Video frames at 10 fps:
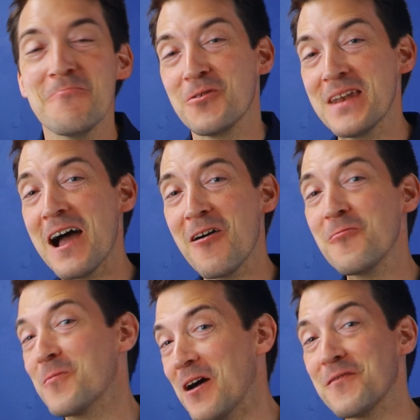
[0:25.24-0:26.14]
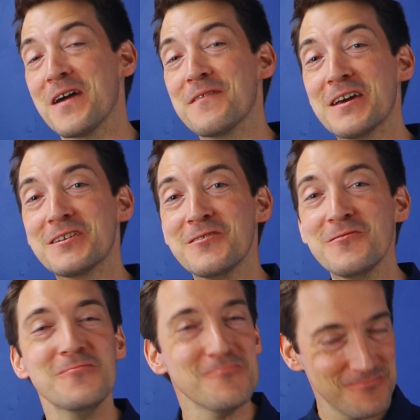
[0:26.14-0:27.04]
But now, without further
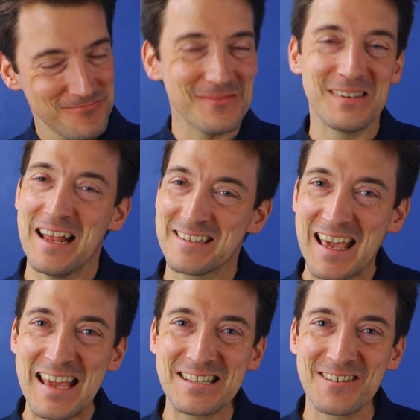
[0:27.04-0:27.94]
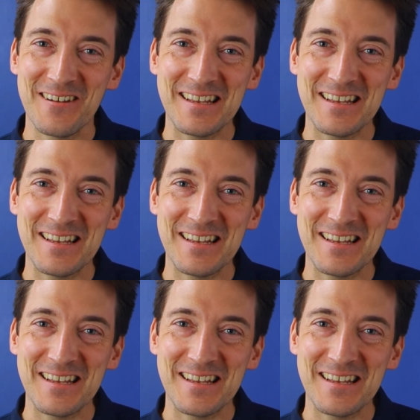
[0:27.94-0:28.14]
ado, let's get into